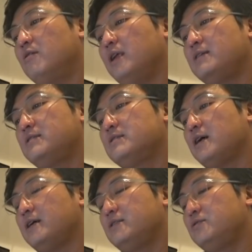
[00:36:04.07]
Lexus
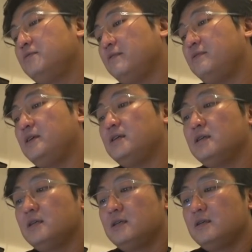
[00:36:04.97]
IS250,
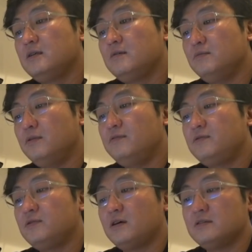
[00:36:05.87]
both
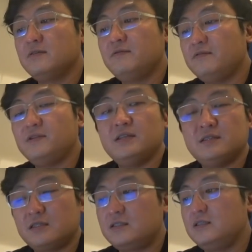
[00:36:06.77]

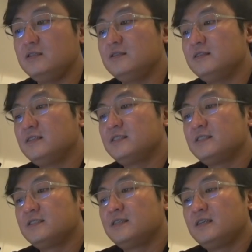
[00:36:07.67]
2015-16.
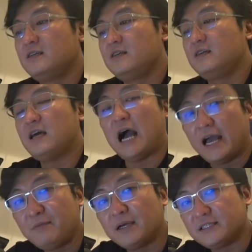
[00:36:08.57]
I
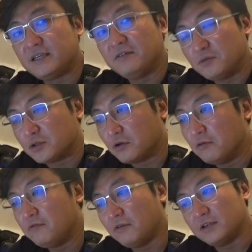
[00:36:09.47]
myself would go
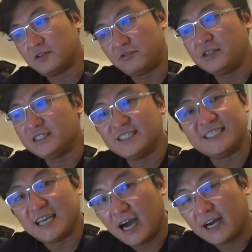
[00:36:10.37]
for the
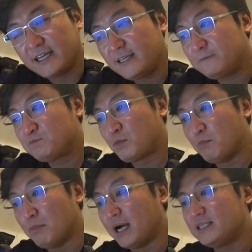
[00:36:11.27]
330i,
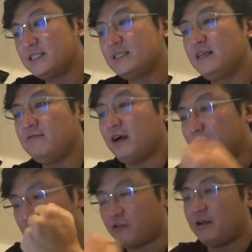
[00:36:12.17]
but if I'm
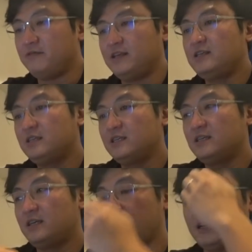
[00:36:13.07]
driving
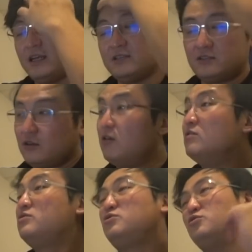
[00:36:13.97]
and I saw
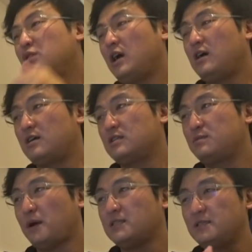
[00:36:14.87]
two cars
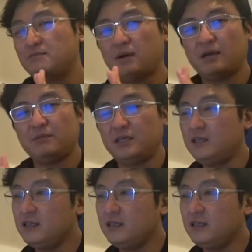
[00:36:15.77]
passing by me,